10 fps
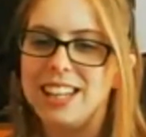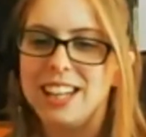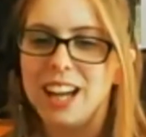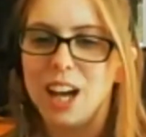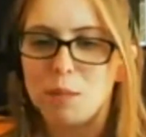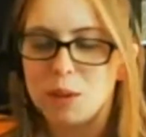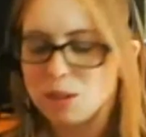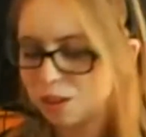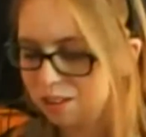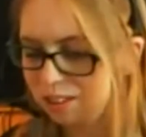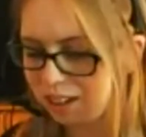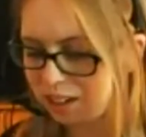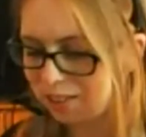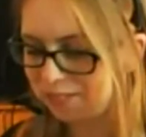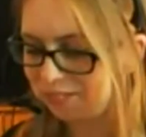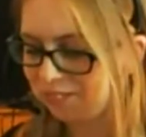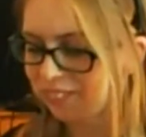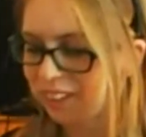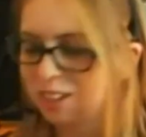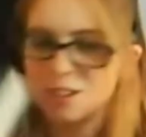the episode,
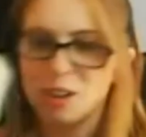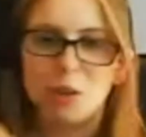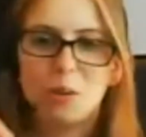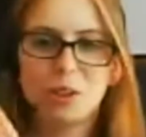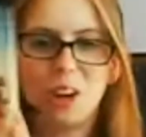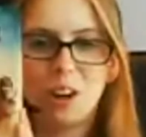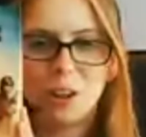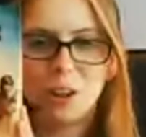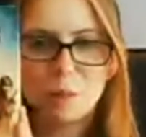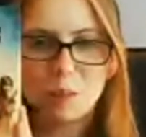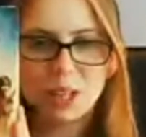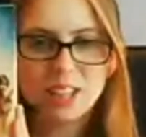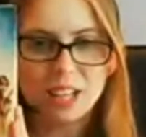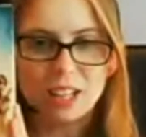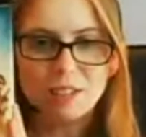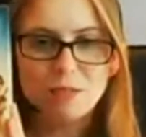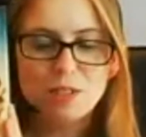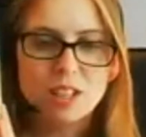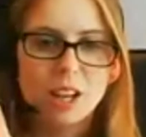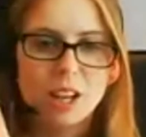Star Wars Honor Among
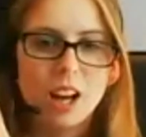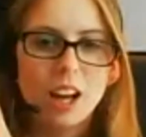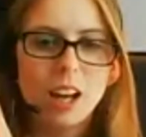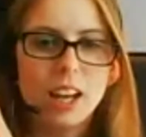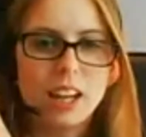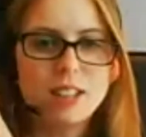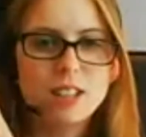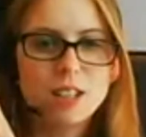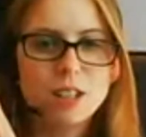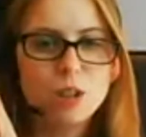Thieves. It's the